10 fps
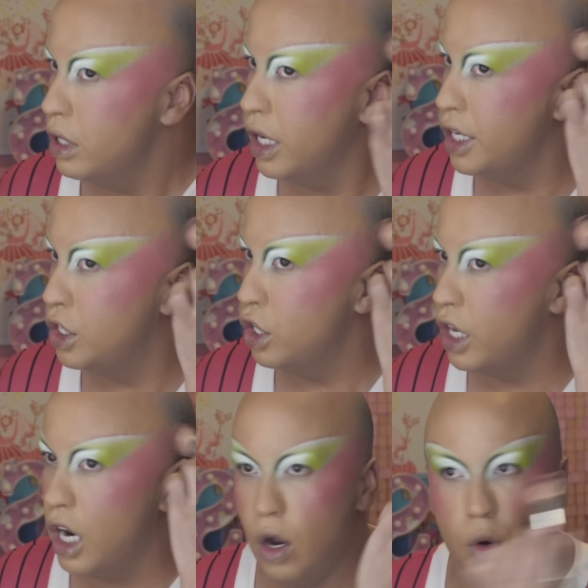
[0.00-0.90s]
Each to
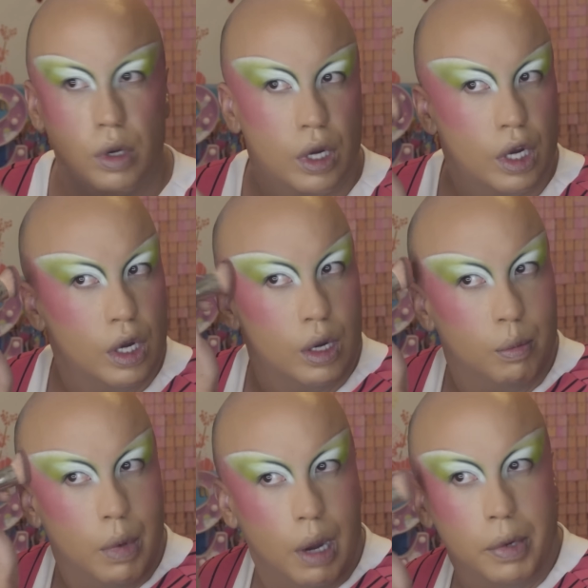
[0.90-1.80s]
their own.
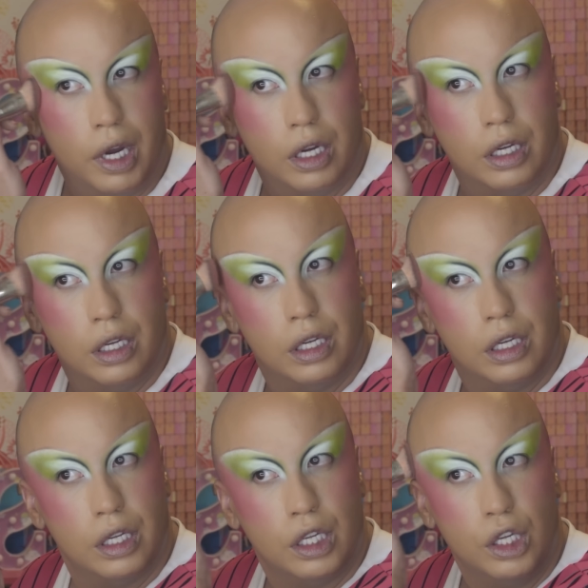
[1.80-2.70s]
Mama,
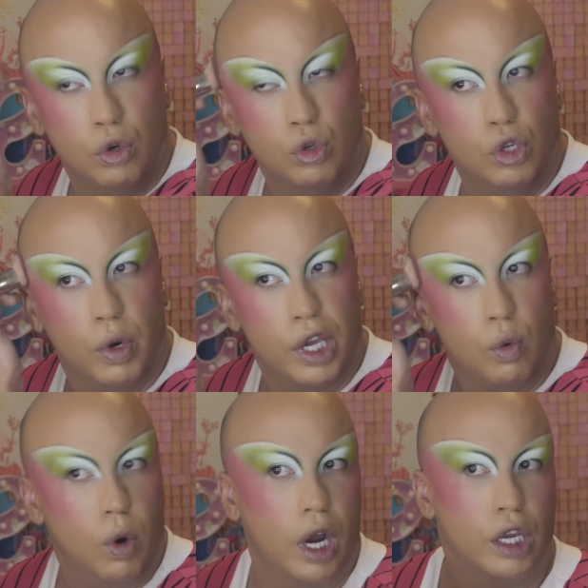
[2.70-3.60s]
you do what you
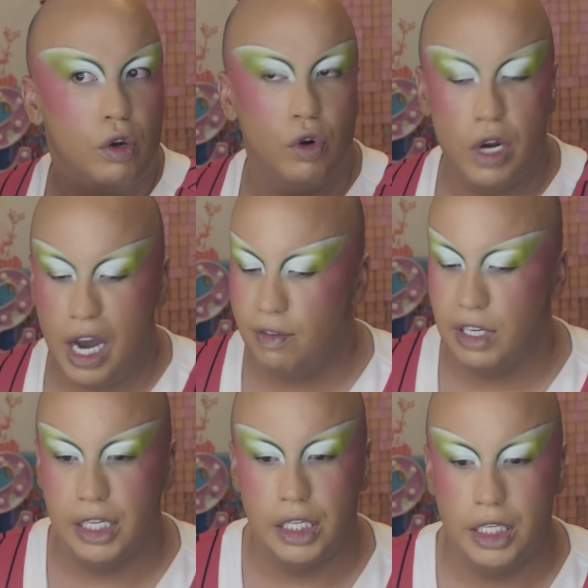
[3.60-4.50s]
want. You do not have to
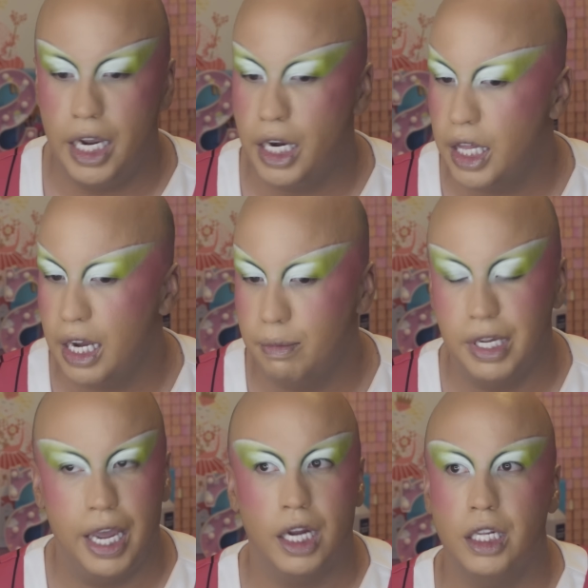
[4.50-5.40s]
listen to anything I'm
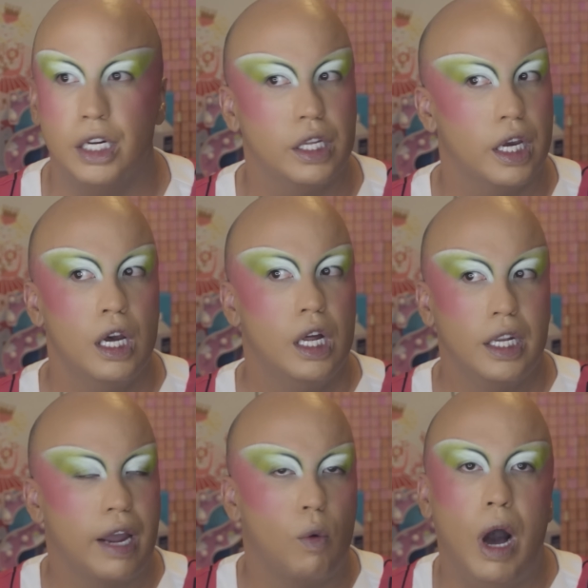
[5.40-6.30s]
saying. Clearly,
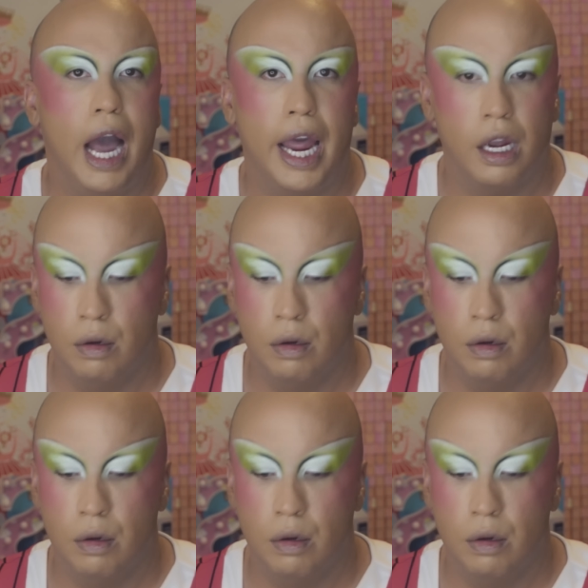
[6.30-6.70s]
like, why?